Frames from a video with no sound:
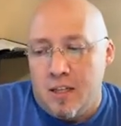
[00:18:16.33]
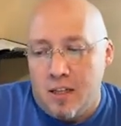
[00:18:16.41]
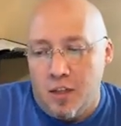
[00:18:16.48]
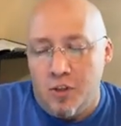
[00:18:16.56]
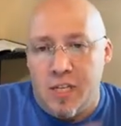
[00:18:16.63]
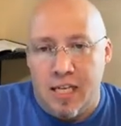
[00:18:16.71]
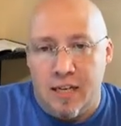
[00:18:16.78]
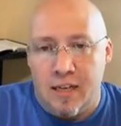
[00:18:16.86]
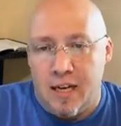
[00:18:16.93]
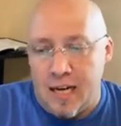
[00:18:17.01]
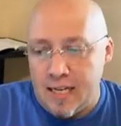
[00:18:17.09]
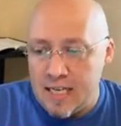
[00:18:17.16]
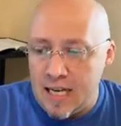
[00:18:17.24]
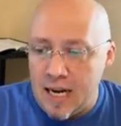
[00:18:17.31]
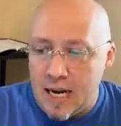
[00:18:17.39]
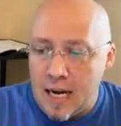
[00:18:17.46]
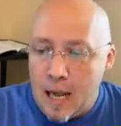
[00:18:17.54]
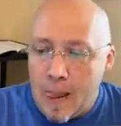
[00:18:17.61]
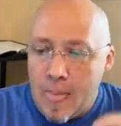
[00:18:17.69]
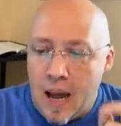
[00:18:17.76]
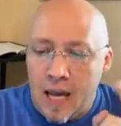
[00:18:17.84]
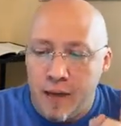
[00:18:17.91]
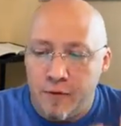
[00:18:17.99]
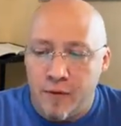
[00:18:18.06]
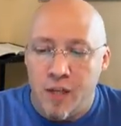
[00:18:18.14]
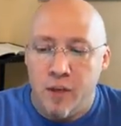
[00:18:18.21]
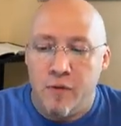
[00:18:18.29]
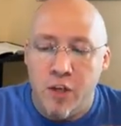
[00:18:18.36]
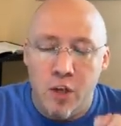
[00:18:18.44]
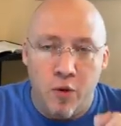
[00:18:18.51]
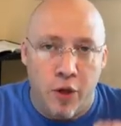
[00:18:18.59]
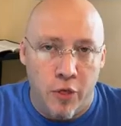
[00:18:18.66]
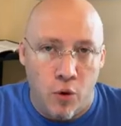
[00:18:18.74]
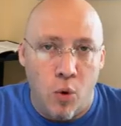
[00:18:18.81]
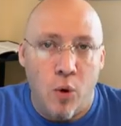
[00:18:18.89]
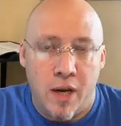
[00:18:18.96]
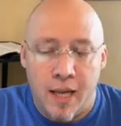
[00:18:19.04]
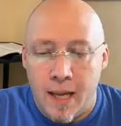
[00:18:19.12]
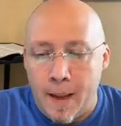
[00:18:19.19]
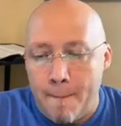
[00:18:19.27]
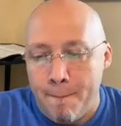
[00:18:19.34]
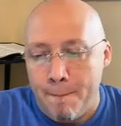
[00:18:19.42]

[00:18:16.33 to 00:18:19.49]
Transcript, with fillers: Luke 10 19, I have given you authority.